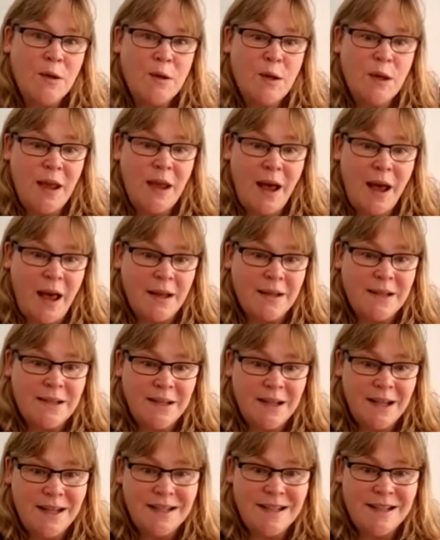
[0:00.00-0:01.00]
So
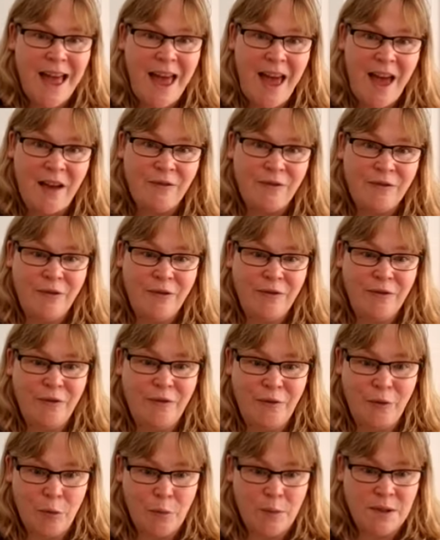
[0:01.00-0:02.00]
that is F
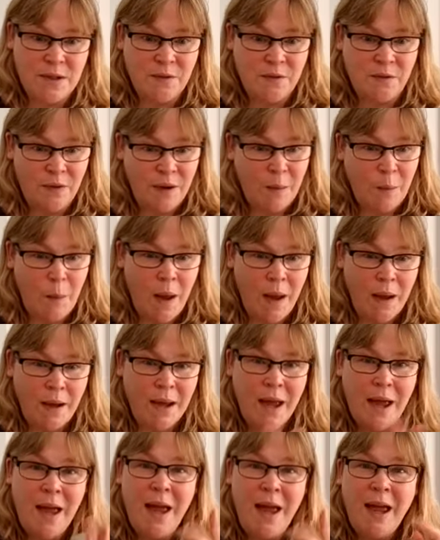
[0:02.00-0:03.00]
for formative
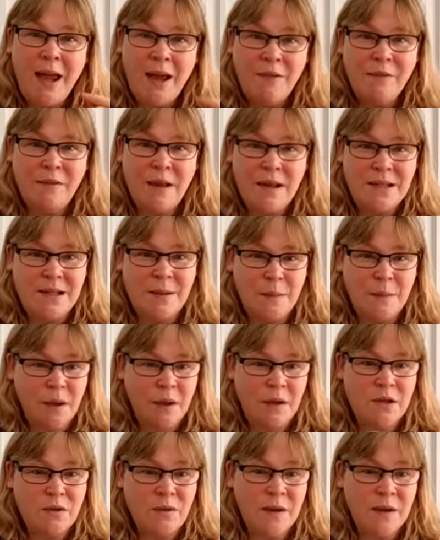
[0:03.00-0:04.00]
feedback. If that's
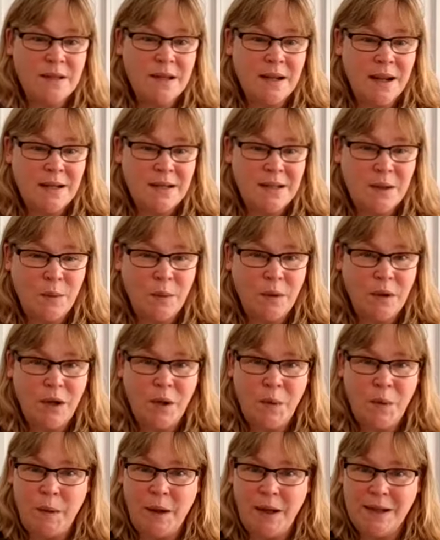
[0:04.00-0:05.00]
something that's resonated with
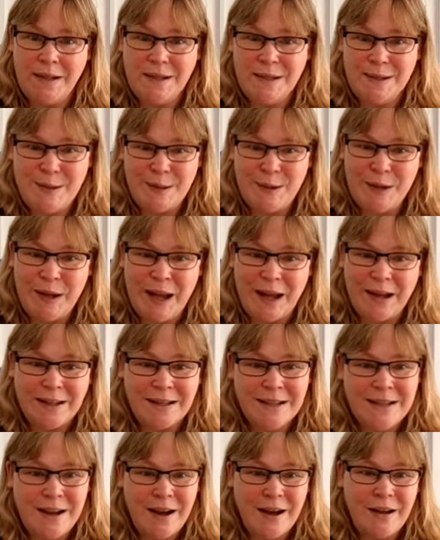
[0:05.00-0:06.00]
you, please do get
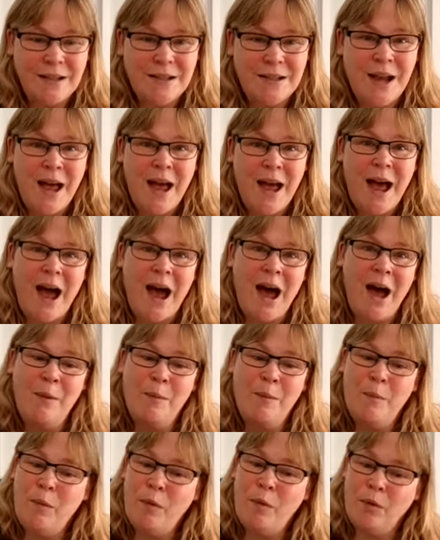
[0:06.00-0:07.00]
in touch.
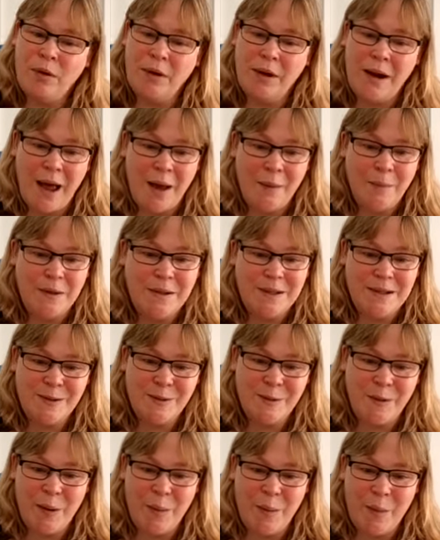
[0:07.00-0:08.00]
I'm more than happy to
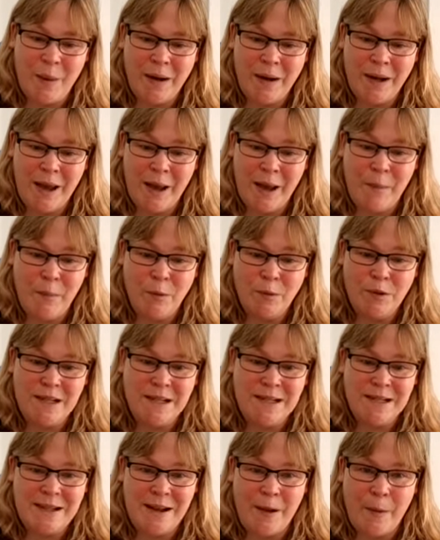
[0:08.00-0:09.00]
talk about it in more
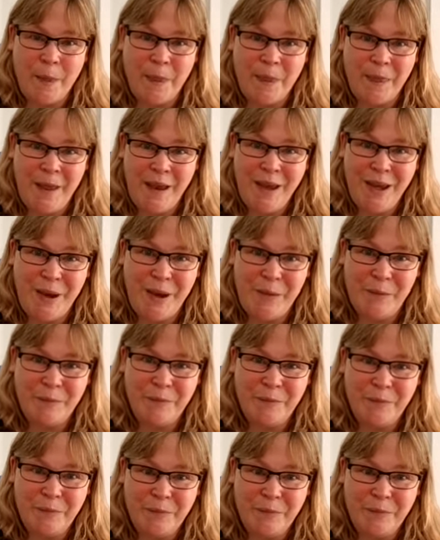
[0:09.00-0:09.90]
detail. Thank you.